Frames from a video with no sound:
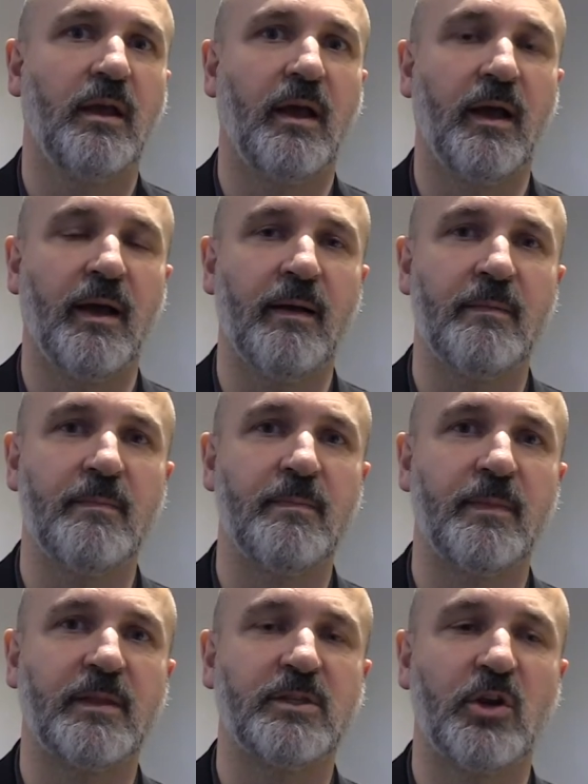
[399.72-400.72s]

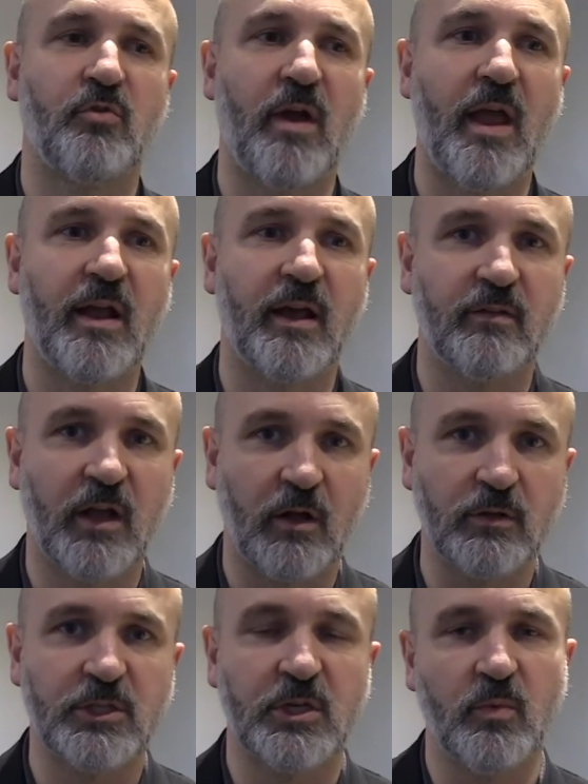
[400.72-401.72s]
to create a kind of
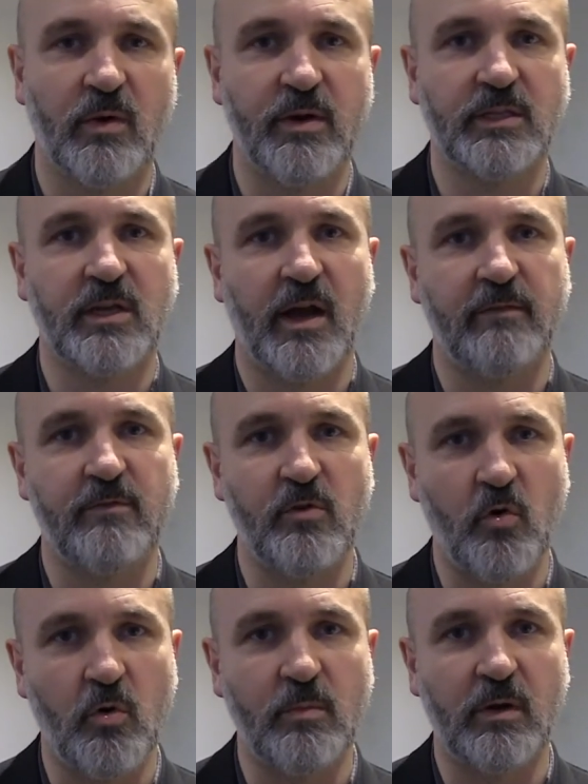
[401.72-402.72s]
culture where it's kind of
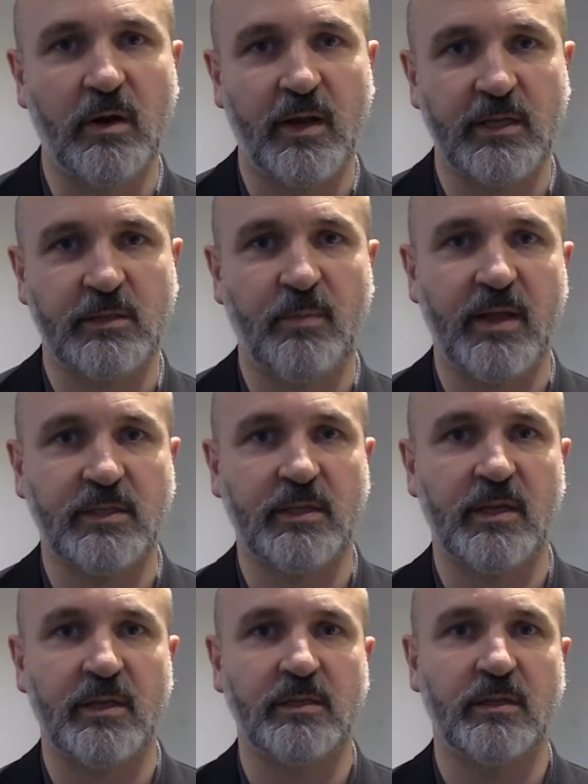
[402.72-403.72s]
normal and
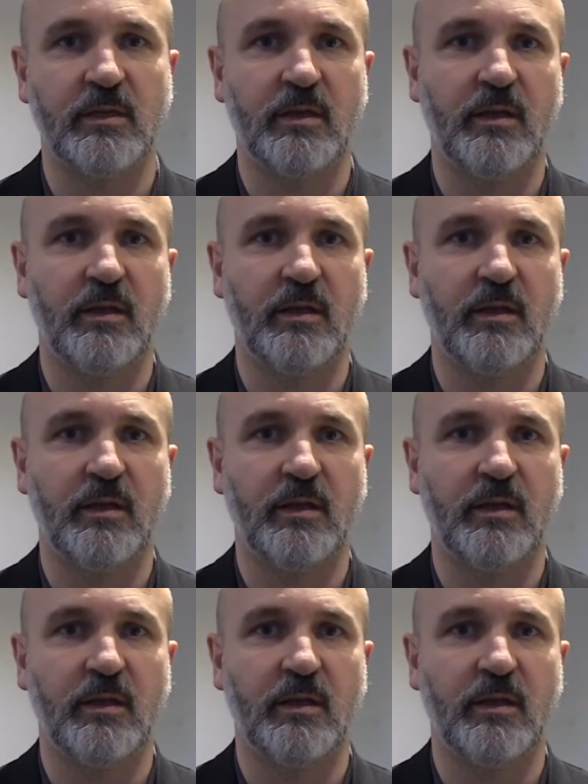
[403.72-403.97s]
expected